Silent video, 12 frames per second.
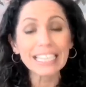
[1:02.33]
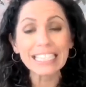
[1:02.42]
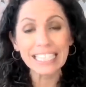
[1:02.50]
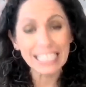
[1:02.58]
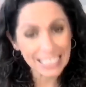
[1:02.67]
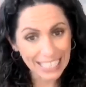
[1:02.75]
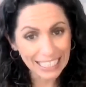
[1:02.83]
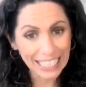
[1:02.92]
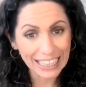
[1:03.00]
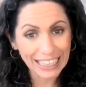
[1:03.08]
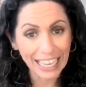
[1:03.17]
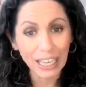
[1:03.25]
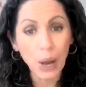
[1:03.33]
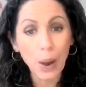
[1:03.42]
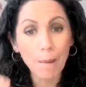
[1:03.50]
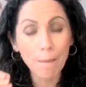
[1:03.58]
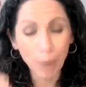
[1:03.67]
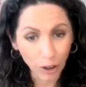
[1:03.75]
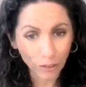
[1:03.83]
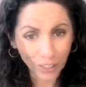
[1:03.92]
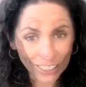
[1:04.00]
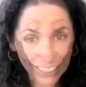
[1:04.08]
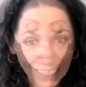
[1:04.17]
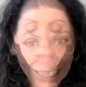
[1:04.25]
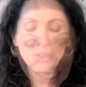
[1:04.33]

does anything perfectly.